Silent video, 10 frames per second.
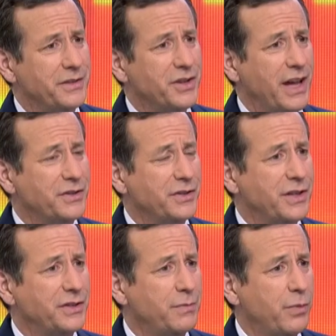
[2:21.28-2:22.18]
cases,
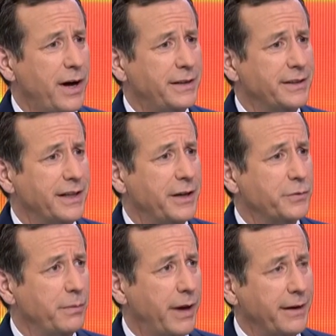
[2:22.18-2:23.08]
that she brought the
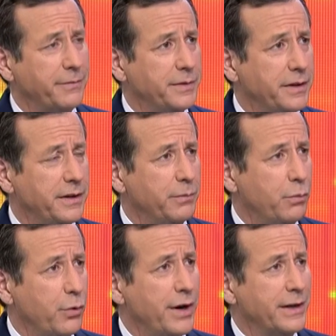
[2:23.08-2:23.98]
country back from the
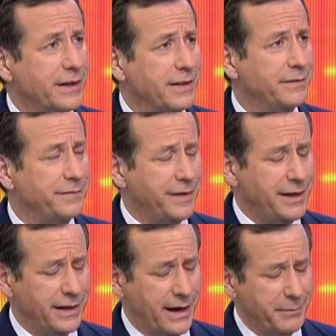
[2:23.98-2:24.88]
brink of
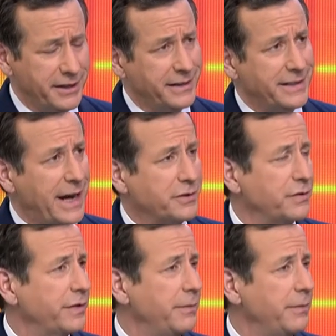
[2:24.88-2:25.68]
economic catastrophe.